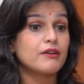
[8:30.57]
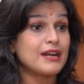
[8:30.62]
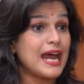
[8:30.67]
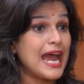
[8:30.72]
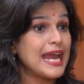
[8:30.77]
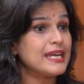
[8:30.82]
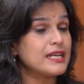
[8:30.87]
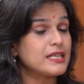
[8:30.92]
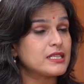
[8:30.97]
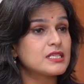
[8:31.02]

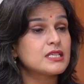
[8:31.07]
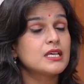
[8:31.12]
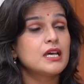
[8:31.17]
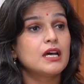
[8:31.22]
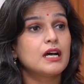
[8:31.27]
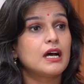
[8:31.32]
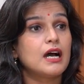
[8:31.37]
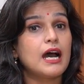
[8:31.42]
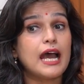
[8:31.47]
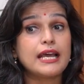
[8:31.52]
rights,
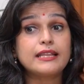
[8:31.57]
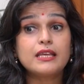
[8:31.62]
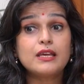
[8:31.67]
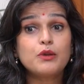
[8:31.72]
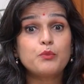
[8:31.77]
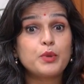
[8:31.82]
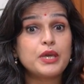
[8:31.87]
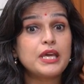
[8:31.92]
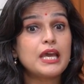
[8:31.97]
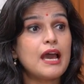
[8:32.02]
I think
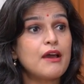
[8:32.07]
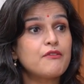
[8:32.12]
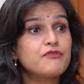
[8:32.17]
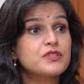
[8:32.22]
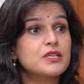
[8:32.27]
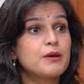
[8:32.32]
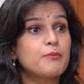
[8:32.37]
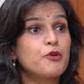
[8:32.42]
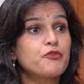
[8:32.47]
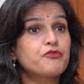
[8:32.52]
we have
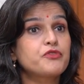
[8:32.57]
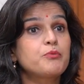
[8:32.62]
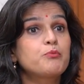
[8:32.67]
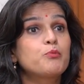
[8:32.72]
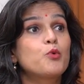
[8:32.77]
some of the